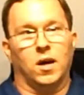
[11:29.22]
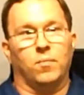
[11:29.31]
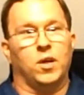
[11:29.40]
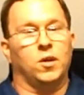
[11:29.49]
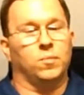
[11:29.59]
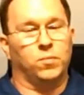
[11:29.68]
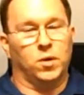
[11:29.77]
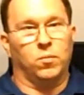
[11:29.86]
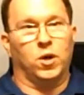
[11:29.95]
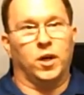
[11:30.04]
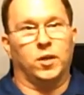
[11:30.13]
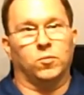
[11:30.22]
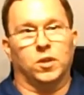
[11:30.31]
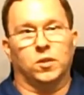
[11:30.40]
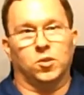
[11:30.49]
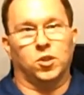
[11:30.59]
I made up my mind
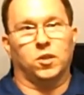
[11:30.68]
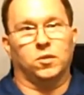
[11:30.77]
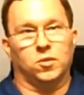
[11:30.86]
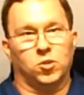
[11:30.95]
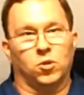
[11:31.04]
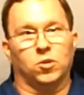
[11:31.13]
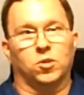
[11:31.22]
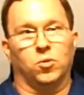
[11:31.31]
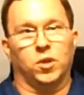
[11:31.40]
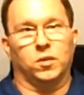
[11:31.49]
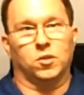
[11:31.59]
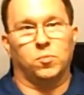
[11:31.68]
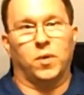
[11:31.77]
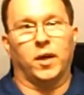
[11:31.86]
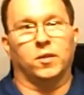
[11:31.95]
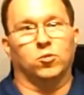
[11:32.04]
when I decided to start doing
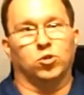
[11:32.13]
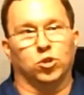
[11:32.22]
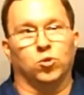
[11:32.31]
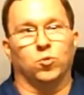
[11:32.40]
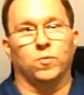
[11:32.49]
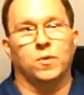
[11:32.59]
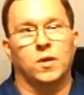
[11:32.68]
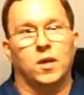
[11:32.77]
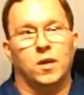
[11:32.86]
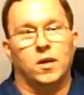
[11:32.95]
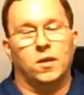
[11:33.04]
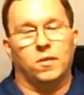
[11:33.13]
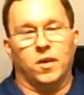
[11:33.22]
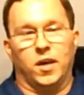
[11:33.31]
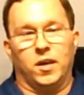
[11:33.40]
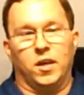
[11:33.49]
this back in June
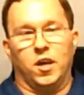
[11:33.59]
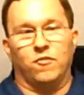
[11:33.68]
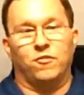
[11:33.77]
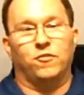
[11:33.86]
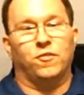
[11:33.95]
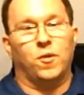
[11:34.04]
that if,